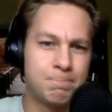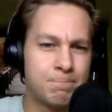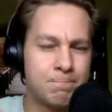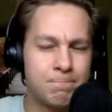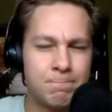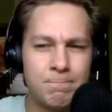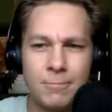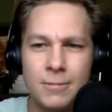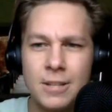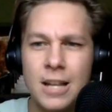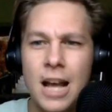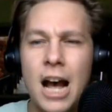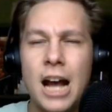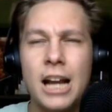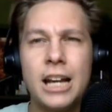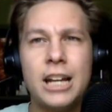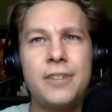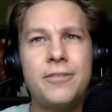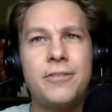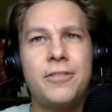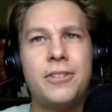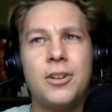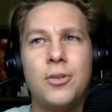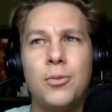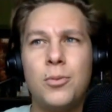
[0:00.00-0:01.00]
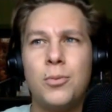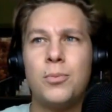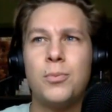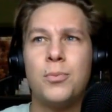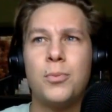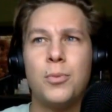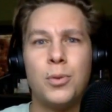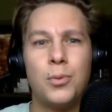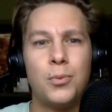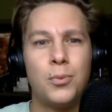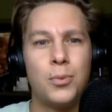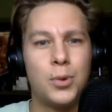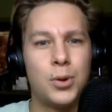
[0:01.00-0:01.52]
Not even
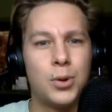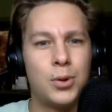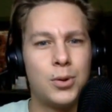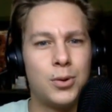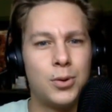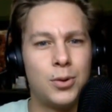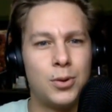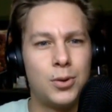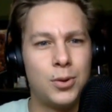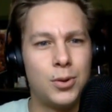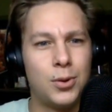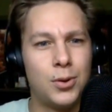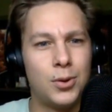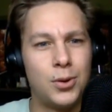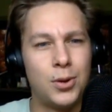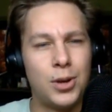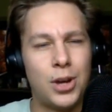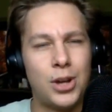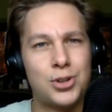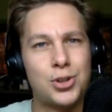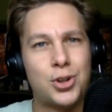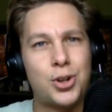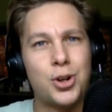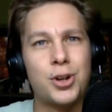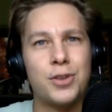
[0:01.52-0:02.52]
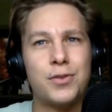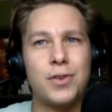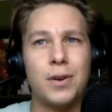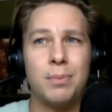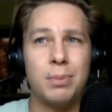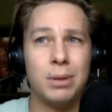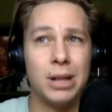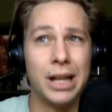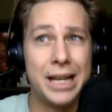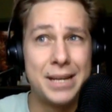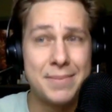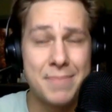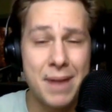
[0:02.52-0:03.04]
as good of a
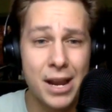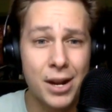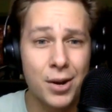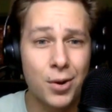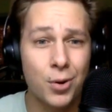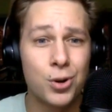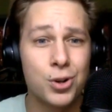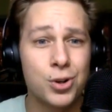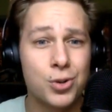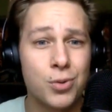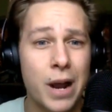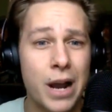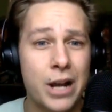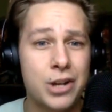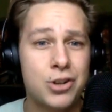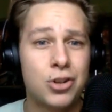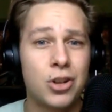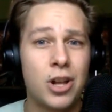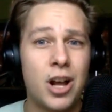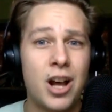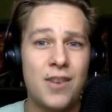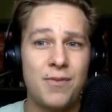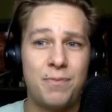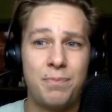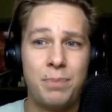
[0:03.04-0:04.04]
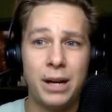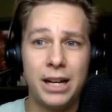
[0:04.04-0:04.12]
playmaker as Radulov,